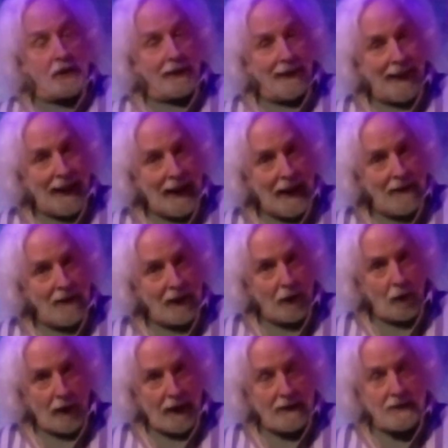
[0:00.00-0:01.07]
live at
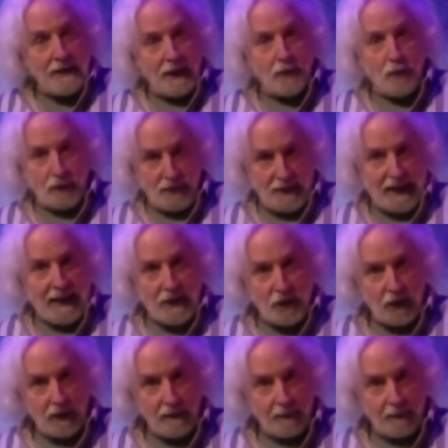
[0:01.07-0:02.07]
Grand Central Station